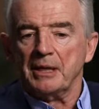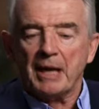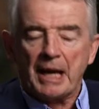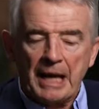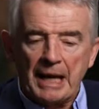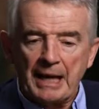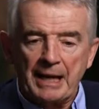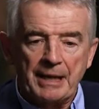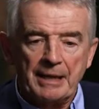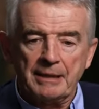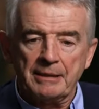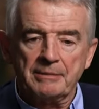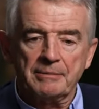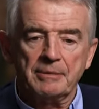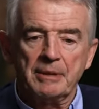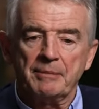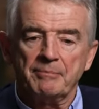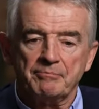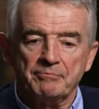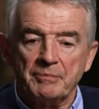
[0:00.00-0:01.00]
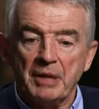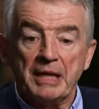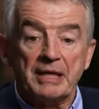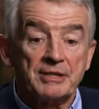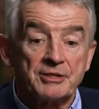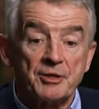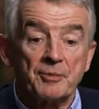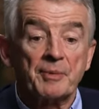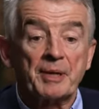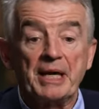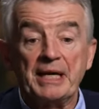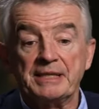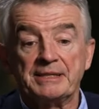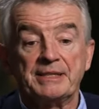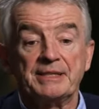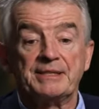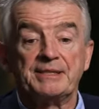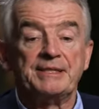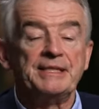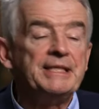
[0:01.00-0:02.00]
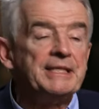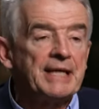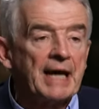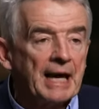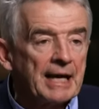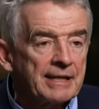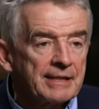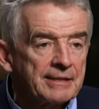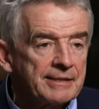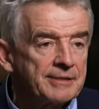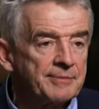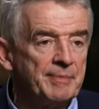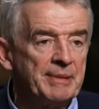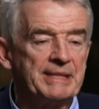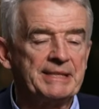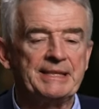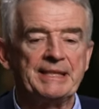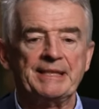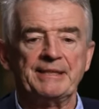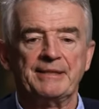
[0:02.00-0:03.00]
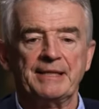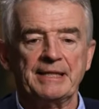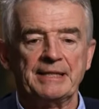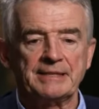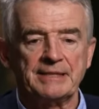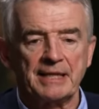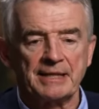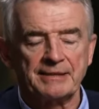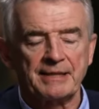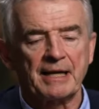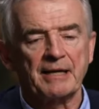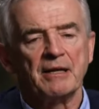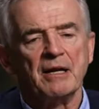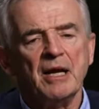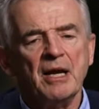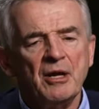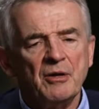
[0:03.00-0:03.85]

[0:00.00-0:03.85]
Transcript: uh, in some cases seat handles missing, things like that.